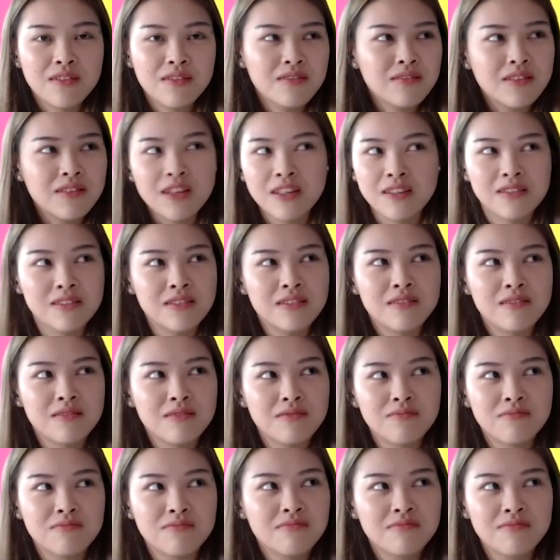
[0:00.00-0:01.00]
is
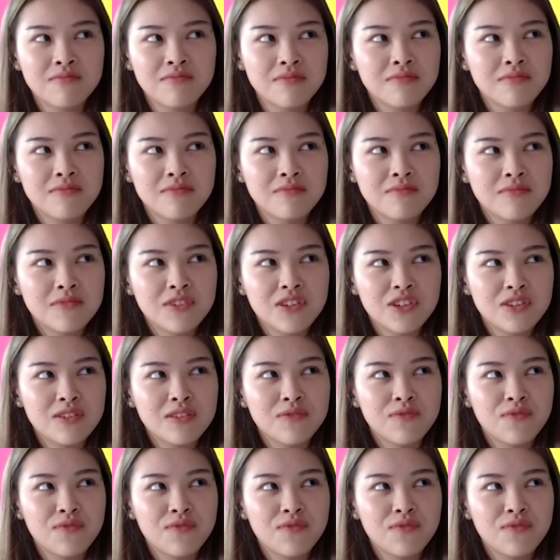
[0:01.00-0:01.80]
just